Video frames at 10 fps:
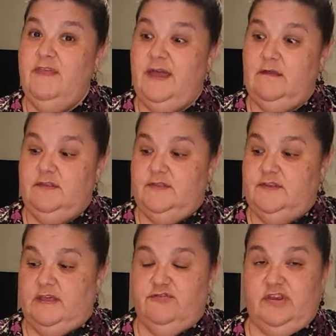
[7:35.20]
the aisles at the
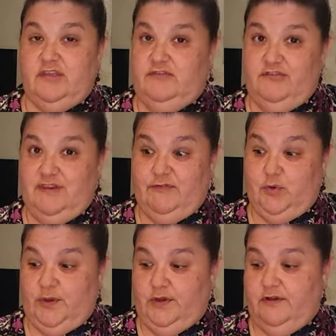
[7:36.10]
Dollar Tree because you just never know
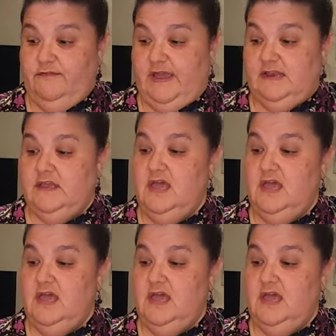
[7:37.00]
what you're going to find.